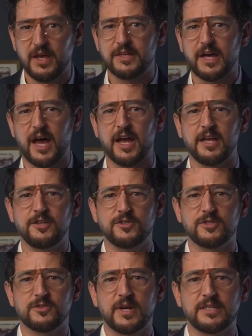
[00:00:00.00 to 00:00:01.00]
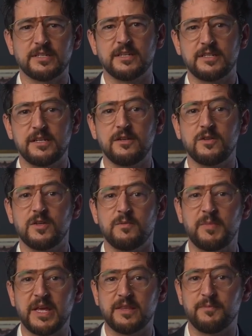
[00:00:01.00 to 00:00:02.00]
The high interest rates continue to
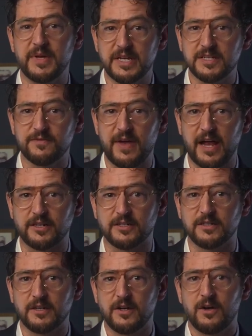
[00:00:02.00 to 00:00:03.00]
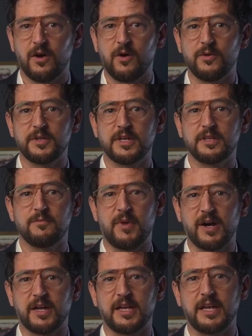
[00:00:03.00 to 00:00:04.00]
be the biggest factor holding the
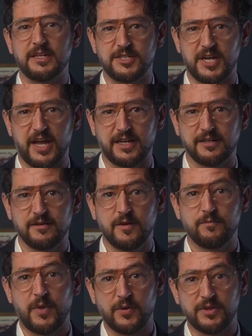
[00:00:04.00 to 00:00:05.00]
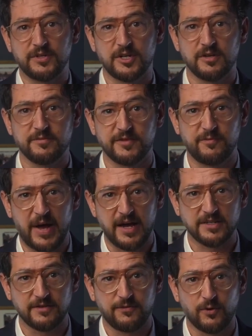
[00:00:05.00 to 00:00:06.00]
market in check, both in terms of
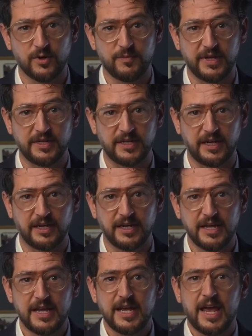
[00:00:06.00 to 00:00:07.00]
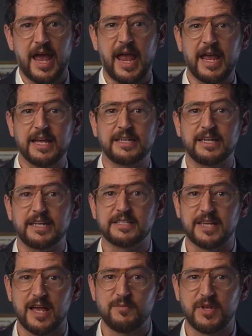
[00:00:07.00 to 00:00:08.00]
buyers' affordability and
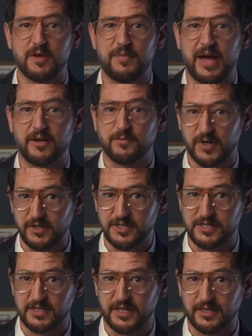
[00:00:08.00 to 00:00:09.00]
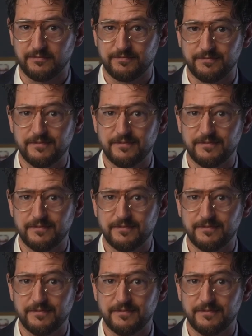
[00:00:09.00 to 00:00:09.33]
excitement about purchasing,